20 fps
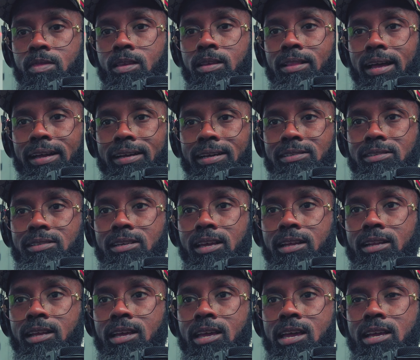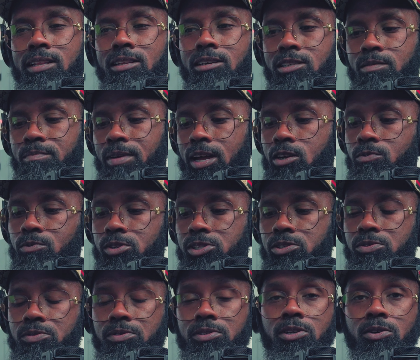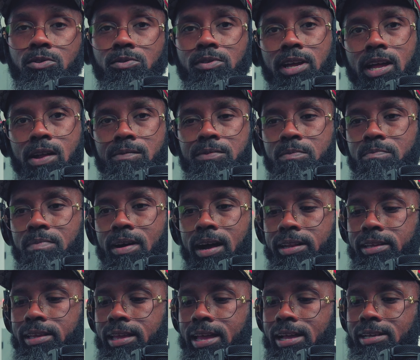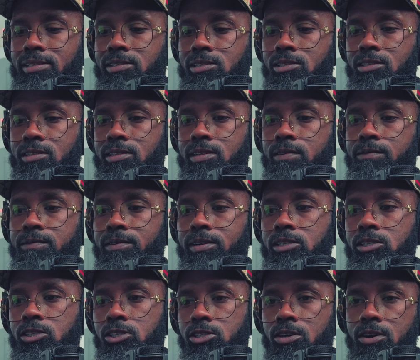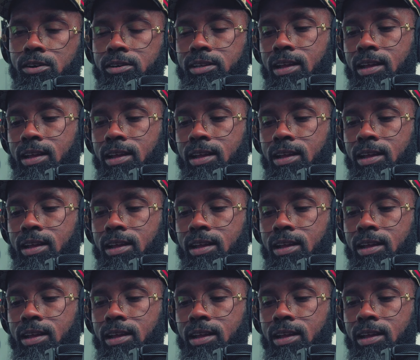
Like I said, doesn't matter what you do, everybody has a different journey.